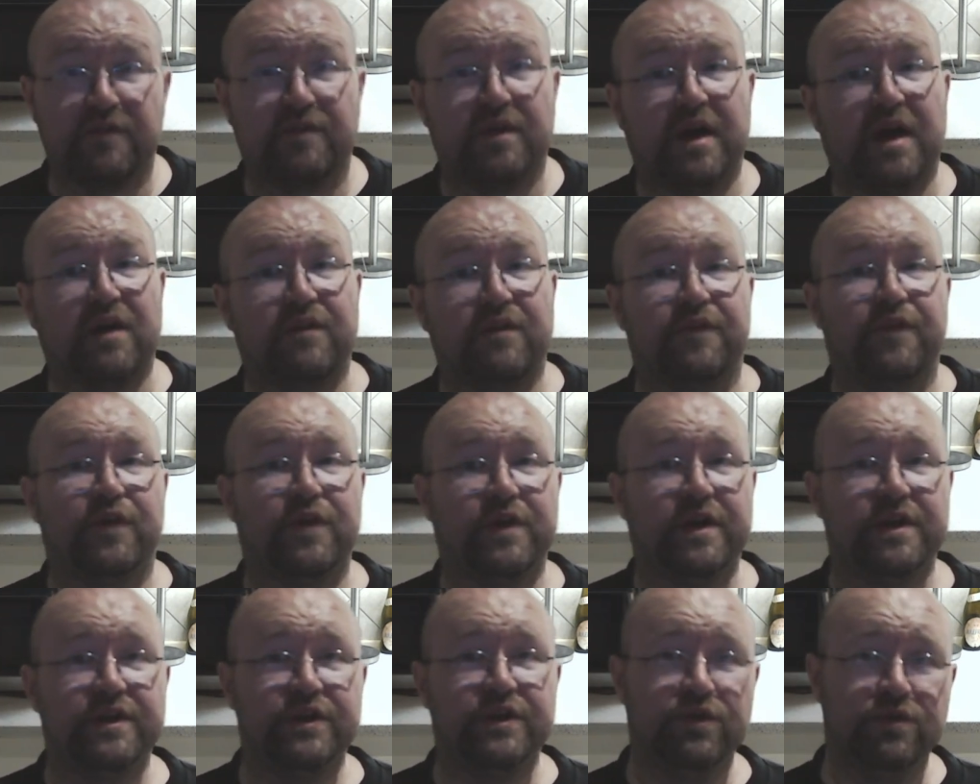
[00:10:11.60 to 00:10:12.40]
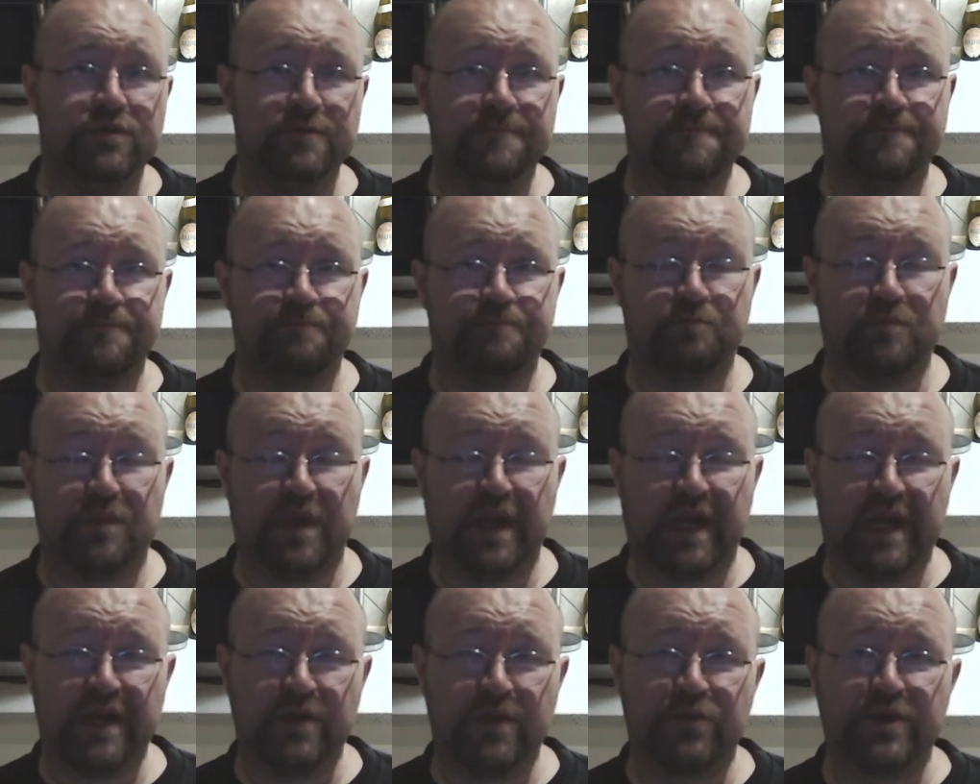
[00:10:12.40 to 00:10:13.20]
further ado,
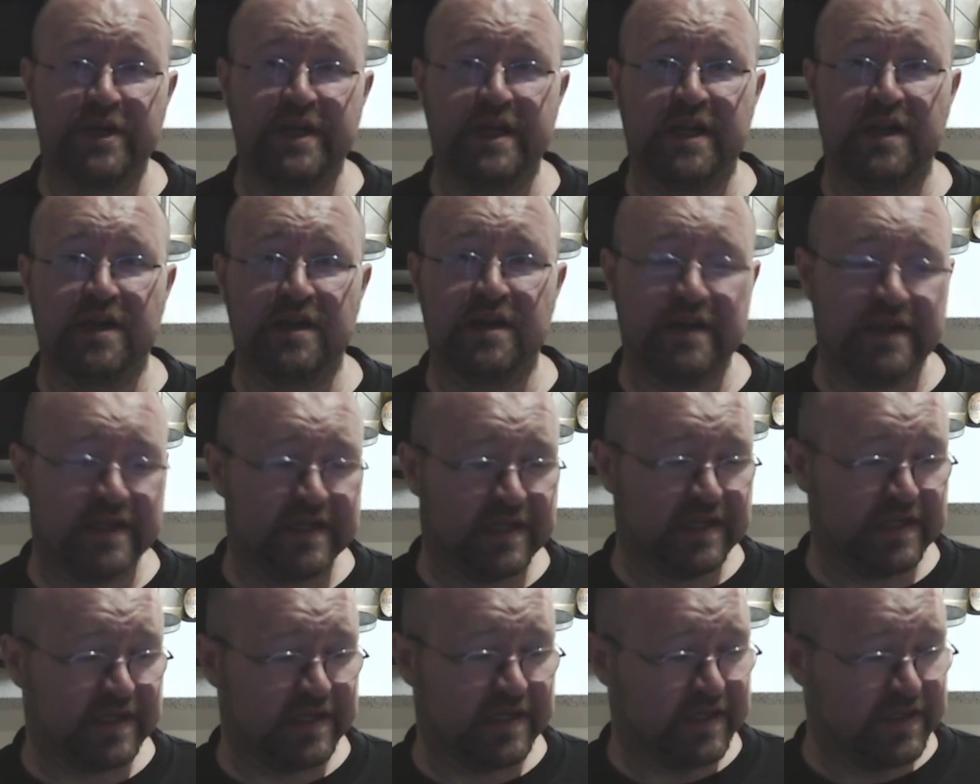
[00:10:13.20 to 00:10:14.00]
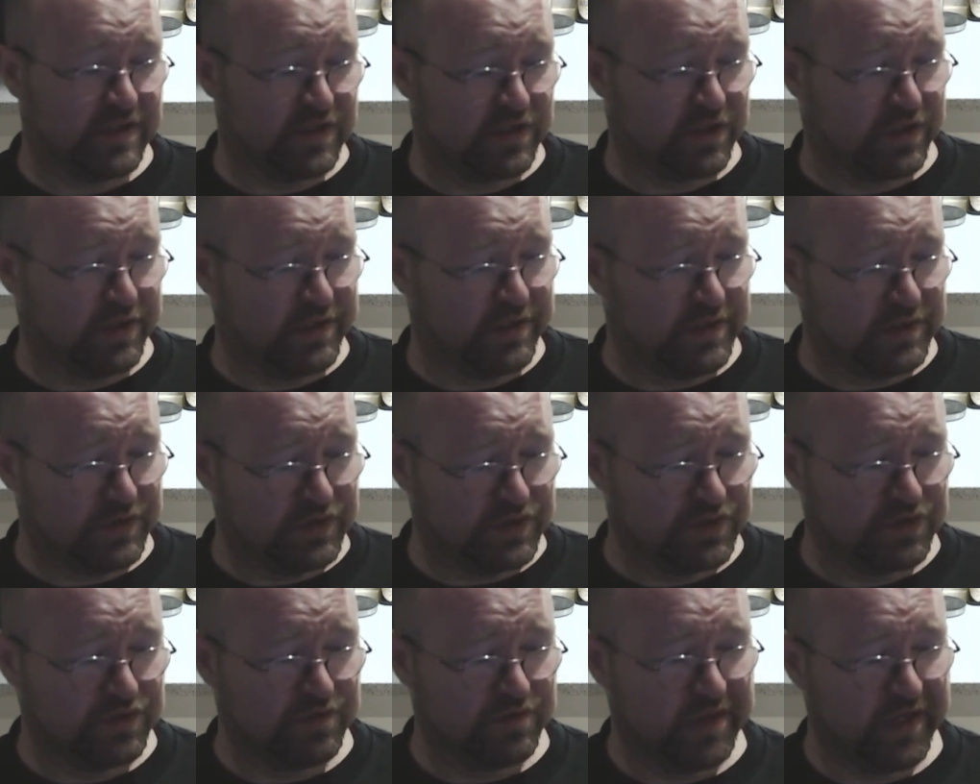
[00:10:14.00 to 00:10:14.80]
I will enjoy those
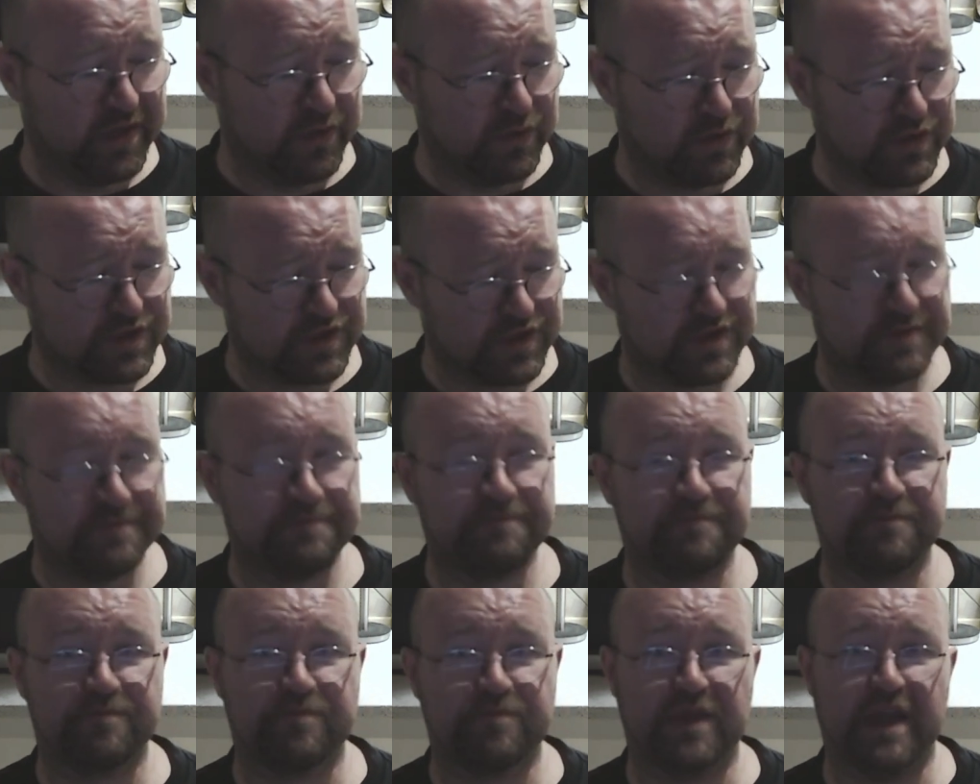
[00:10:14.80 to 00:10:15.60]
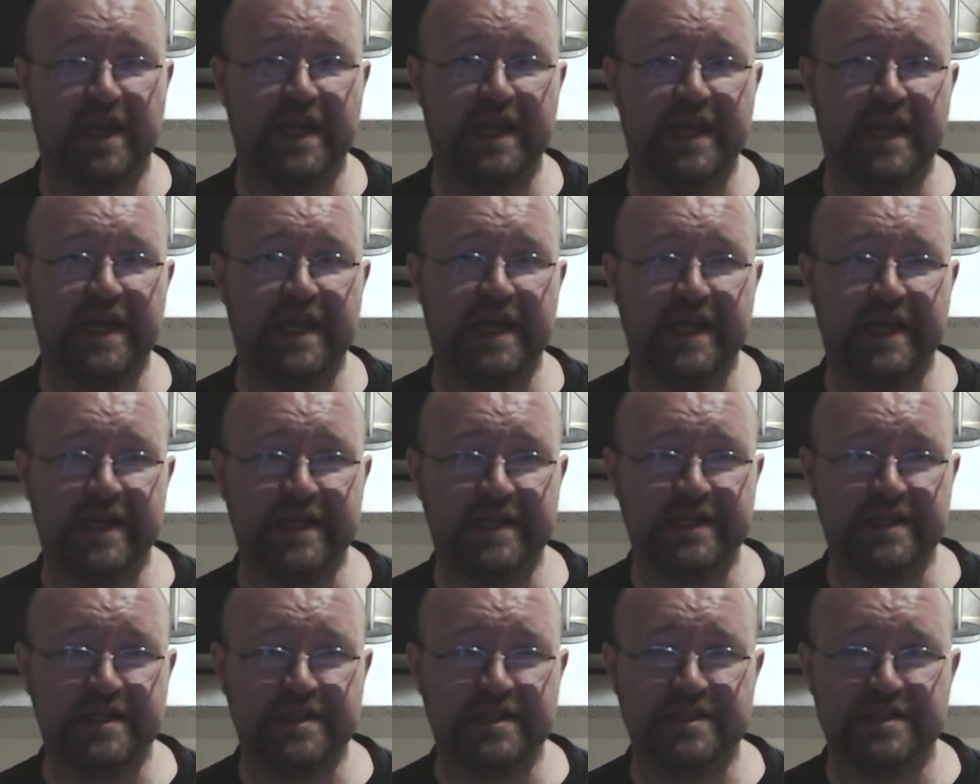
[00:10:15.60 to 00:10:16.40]
two beers,
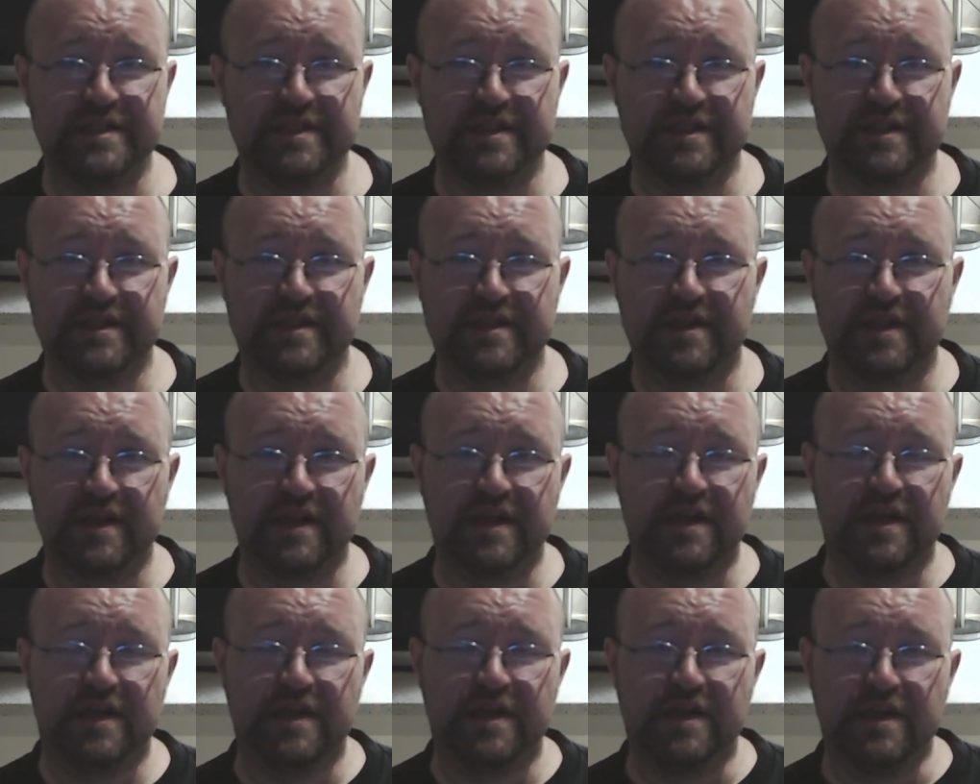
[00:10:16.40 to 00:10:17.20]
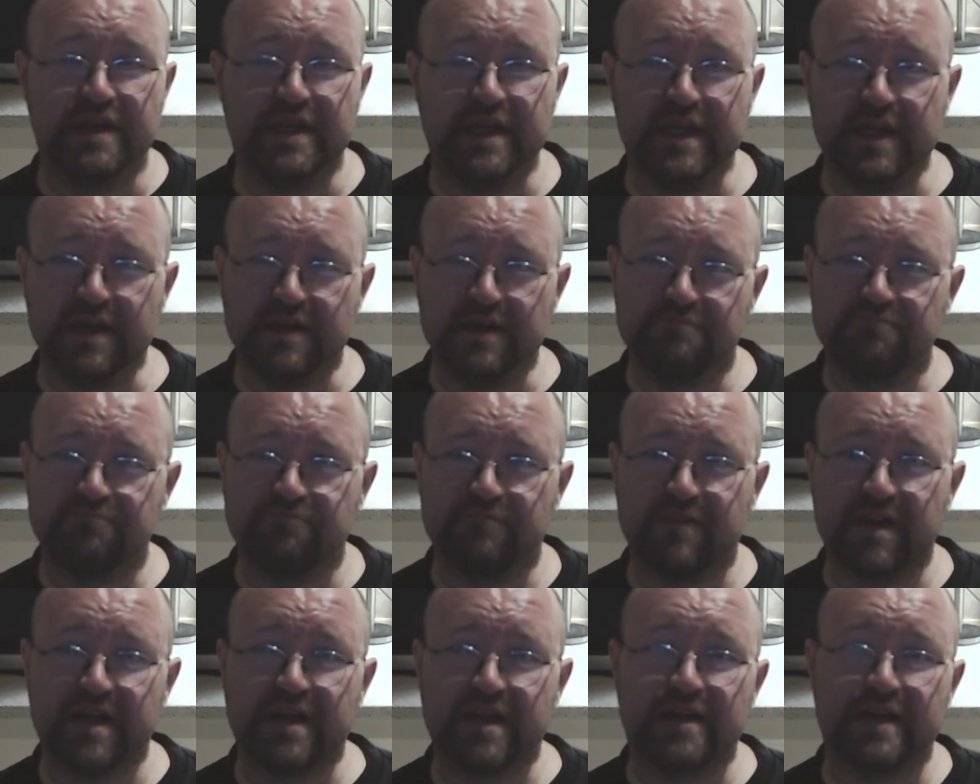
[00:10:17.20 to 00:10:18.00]
and yeah,
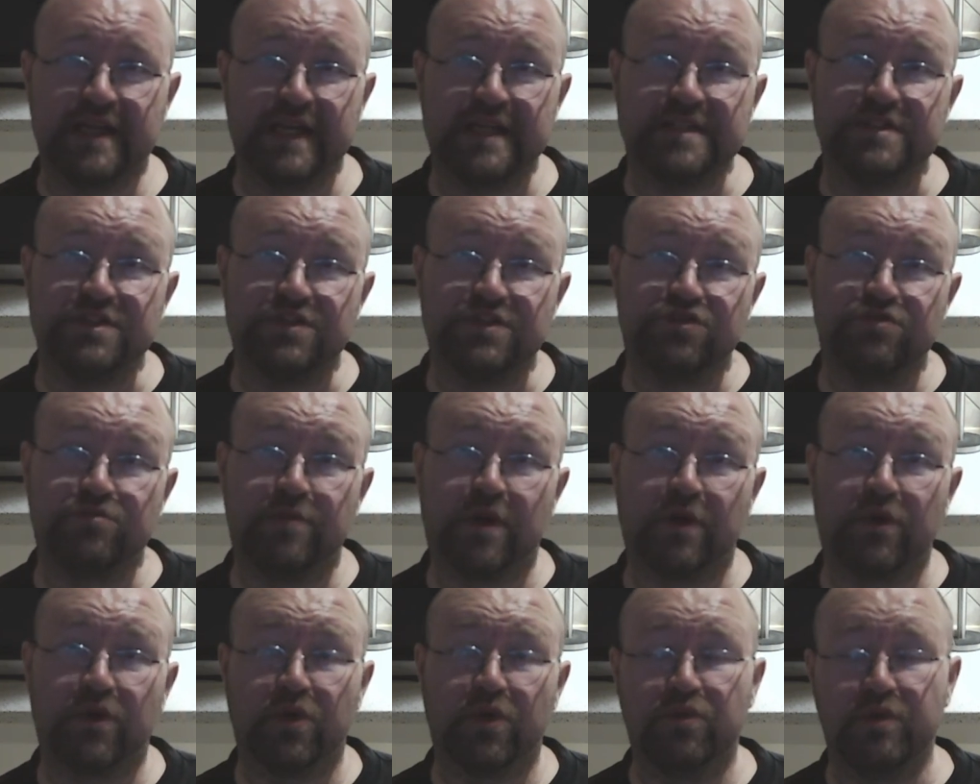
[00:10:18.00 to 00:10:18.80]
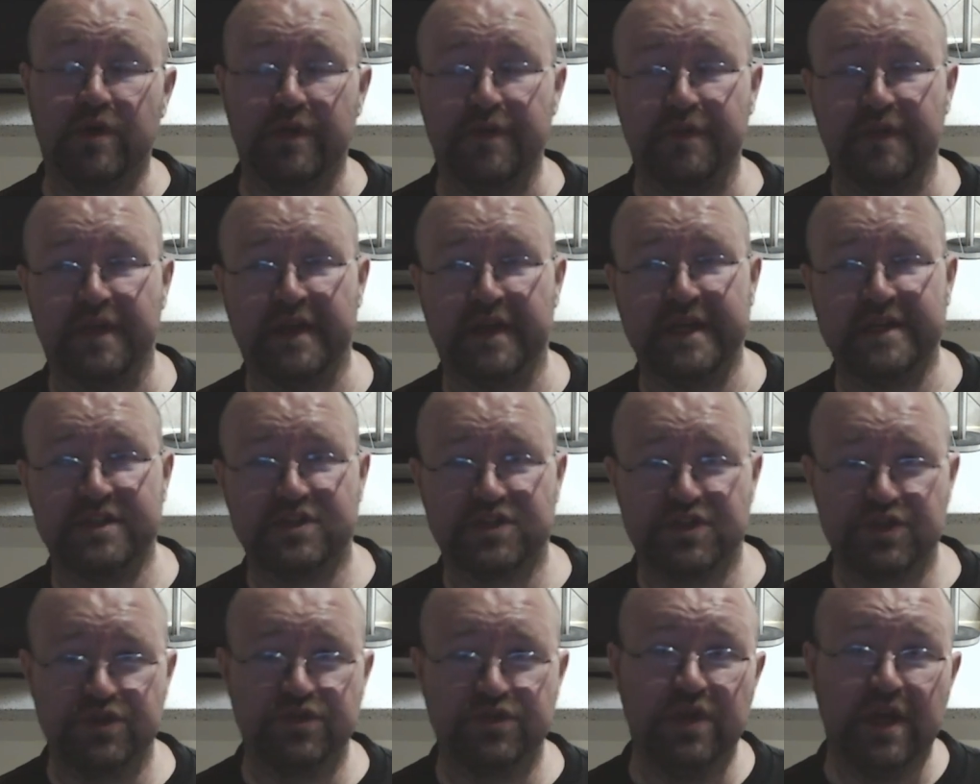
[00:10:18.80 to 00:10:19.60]
I'll catch you tomorrow with the
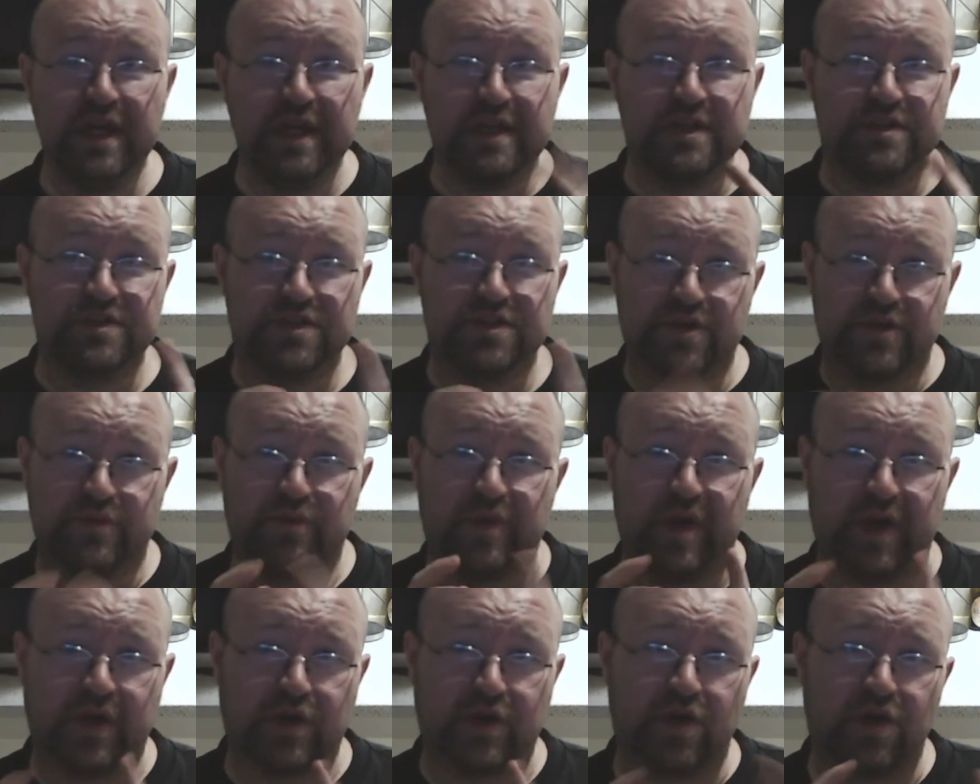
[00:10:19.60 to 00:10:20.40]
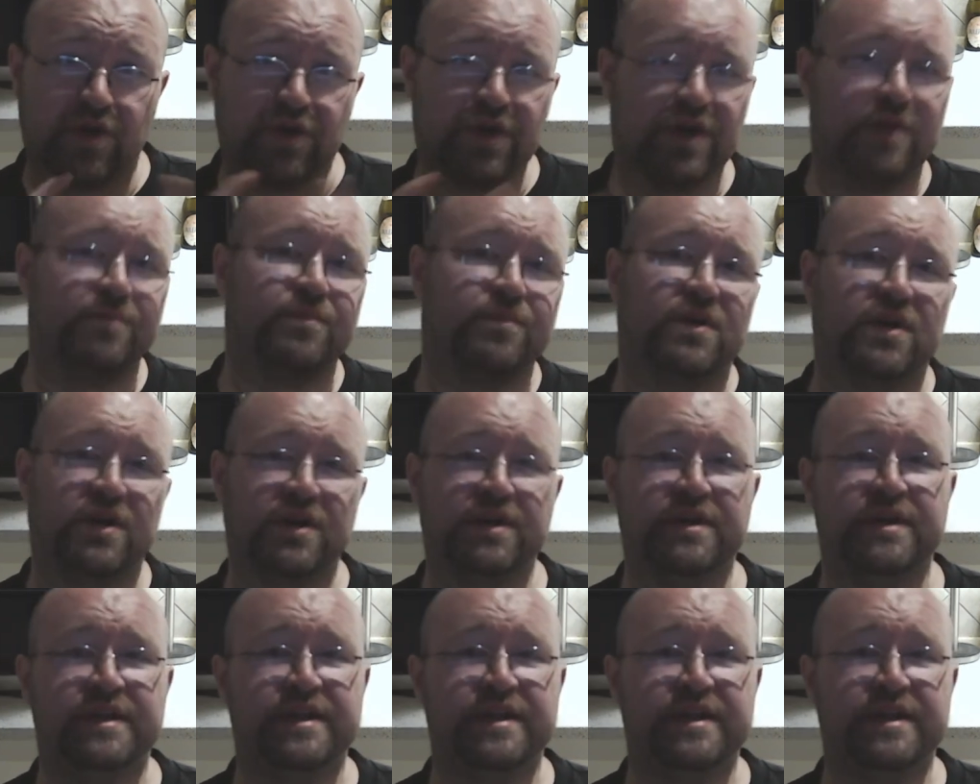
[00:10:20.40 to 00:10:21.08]
next two, so that we are caught up on